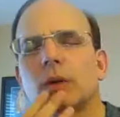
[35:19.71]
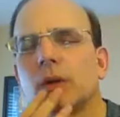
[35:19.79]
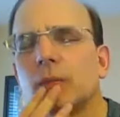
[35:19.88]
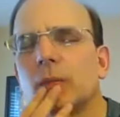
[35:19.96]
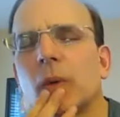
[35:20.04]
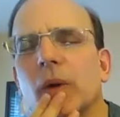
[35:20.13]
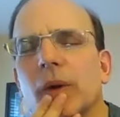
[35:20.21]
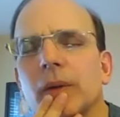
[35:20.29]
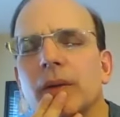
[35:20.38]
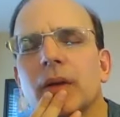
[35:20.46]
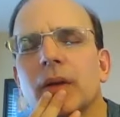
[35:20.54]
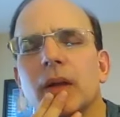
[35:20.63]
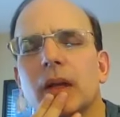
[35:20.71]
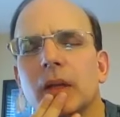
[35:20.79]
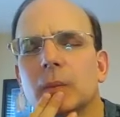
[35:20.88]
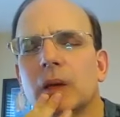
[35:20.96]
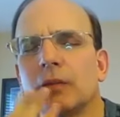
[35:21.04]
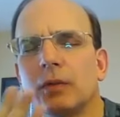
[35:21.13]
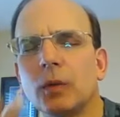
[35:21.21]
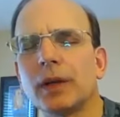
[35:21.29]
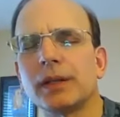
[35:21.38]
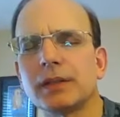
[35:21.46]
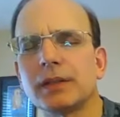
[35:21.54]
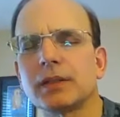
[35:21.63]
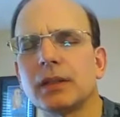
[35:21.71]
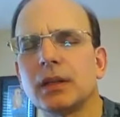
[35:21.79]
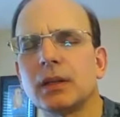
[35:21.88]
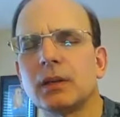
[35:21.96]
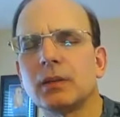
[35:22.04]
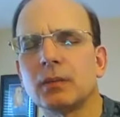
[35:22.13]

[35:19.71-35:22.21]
the world more and my voice.